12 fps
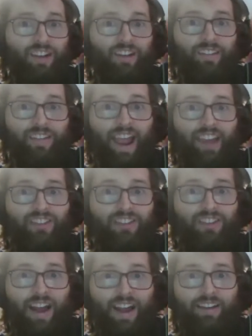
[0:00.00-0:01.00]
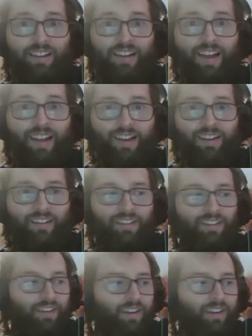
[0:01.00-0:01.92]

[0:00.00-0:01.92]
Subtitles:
It's action I liked.